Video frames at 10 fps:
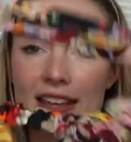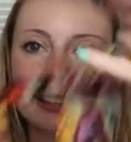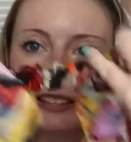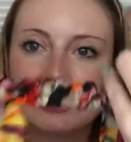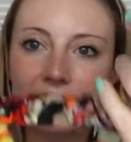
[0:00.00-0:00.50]

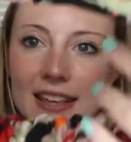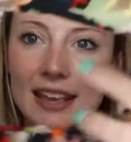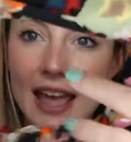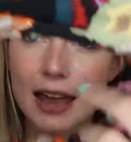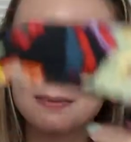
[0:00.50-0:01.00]
is the
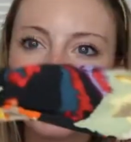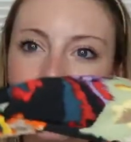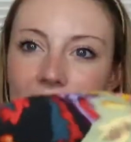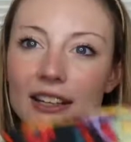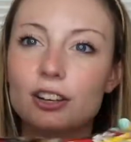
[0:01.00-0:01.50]

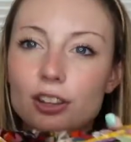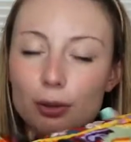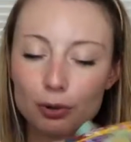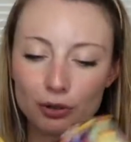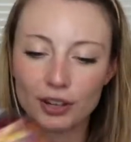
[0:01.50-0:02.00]
headband here that
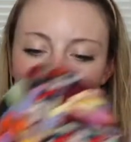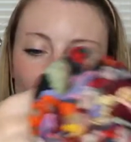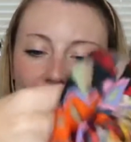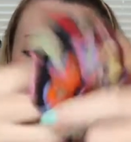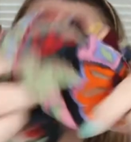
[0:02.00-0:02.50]
you put around your
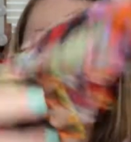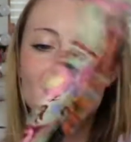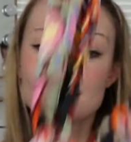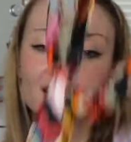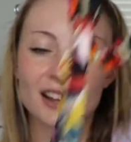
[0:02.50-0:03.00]
hair and then
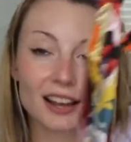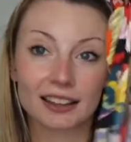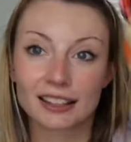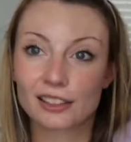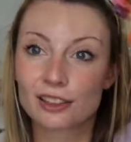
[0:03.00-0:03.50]
it's got like